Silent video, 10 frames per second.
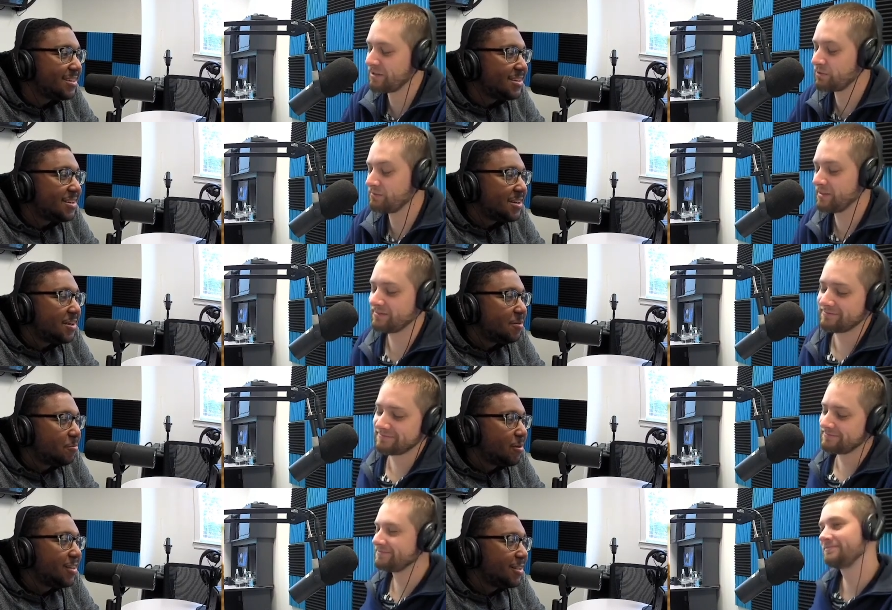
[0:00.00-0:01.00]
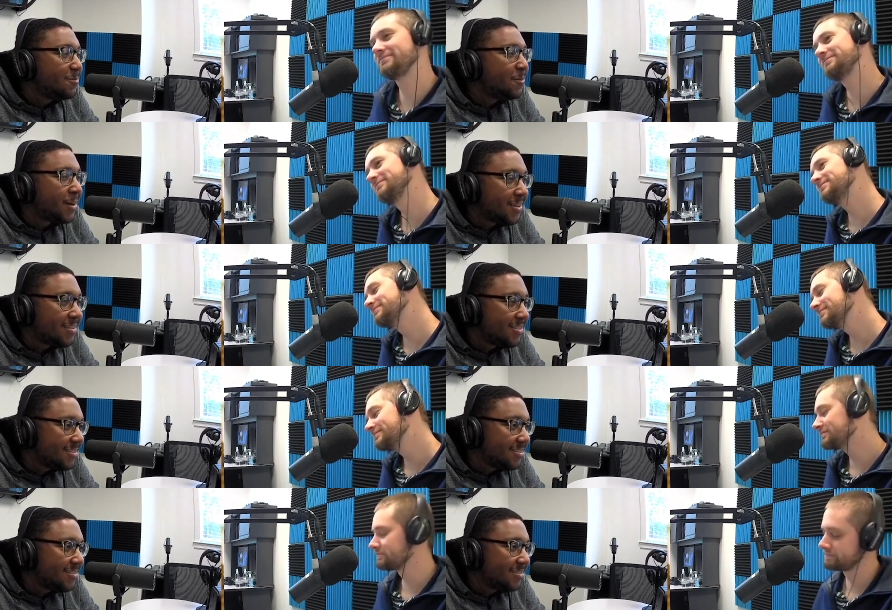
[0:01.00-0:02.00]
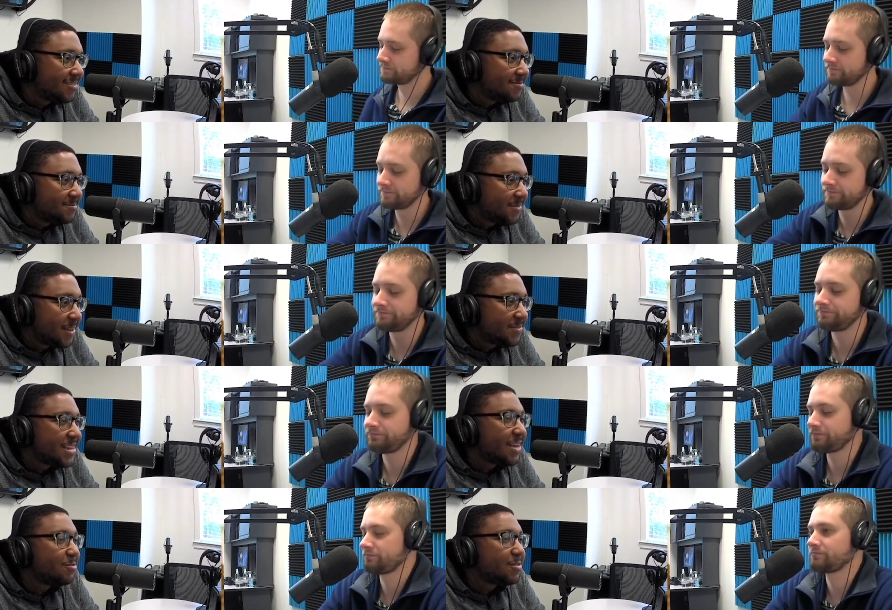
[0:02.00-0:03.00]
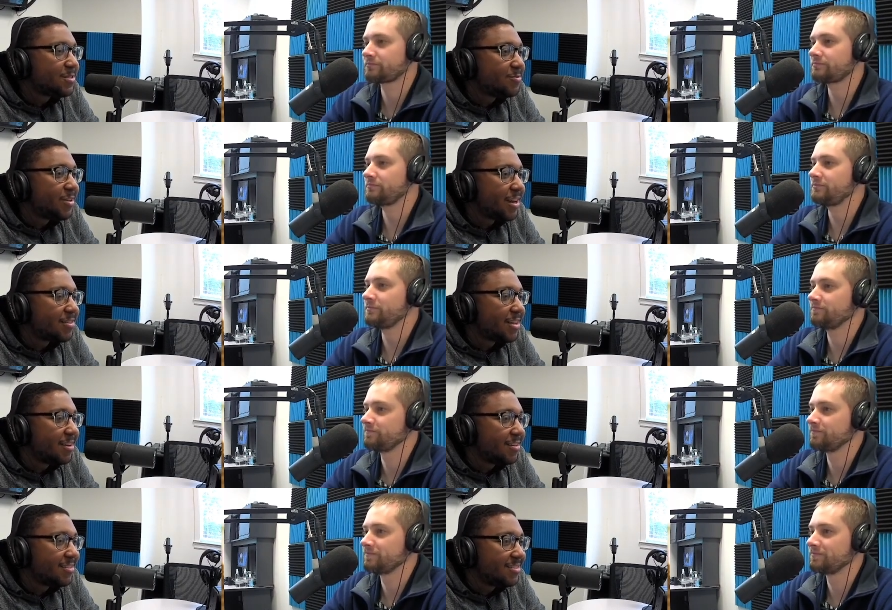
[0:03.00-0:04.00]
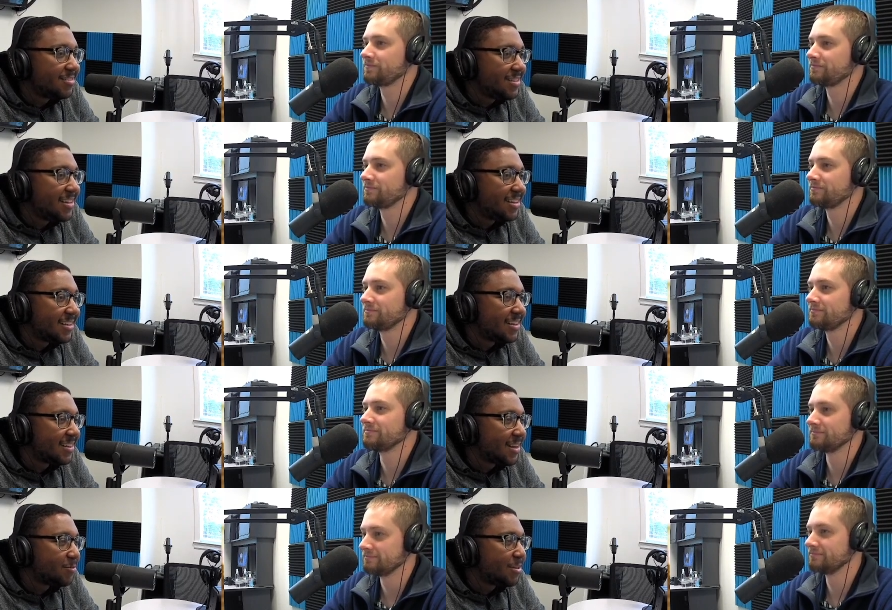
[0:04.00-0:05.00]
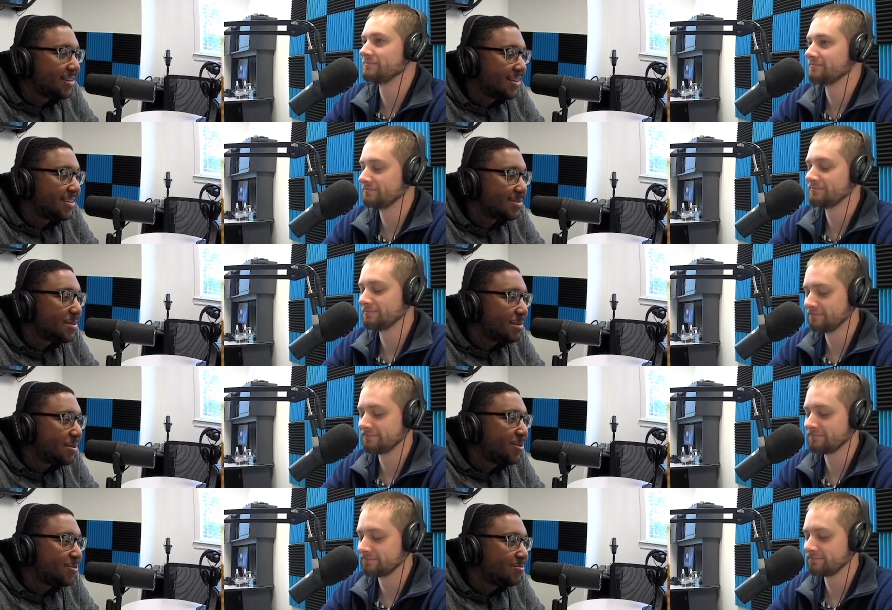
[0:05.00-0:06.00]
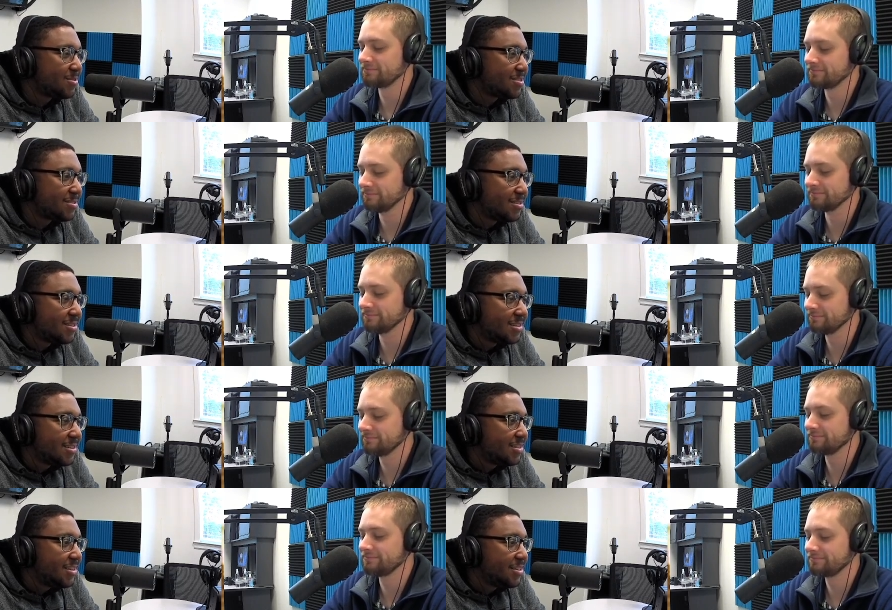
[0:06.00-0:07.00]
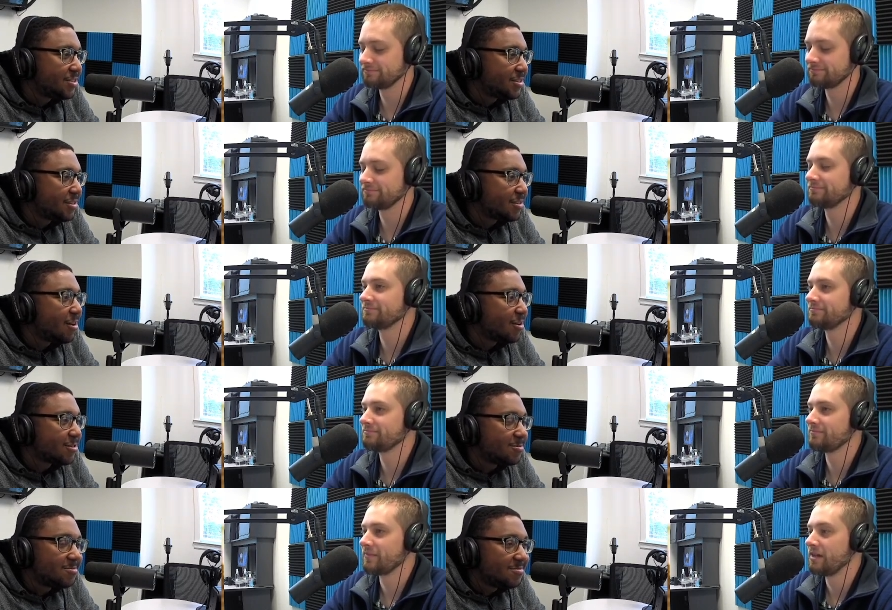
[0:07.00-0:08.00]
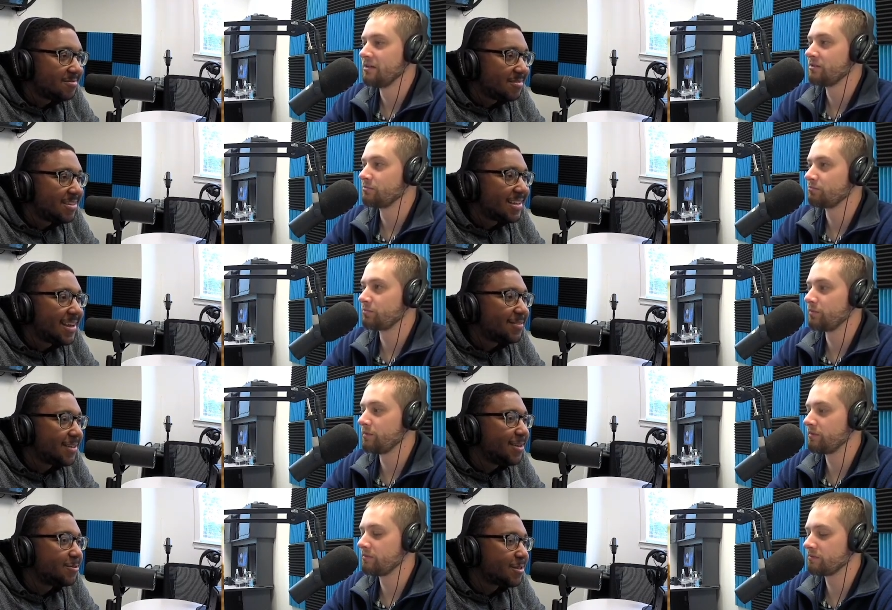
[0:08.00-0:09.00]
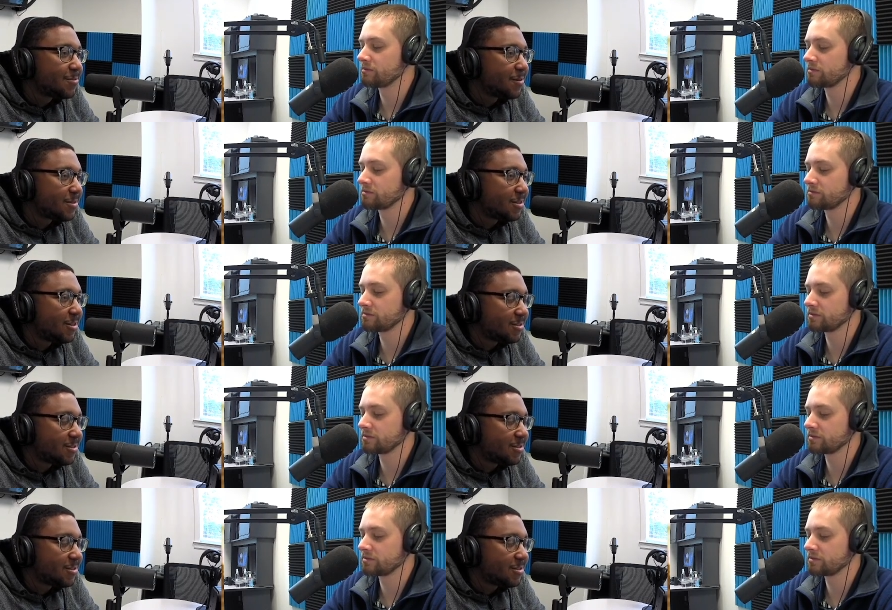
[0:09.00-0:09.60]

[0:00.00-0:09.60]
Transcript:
Speaker 1: it would be really funny if Zach Wilson went out there and did again like what he did against Pat Mahomes mm-hmm. and just looked awesome. And they gave the Eagles their first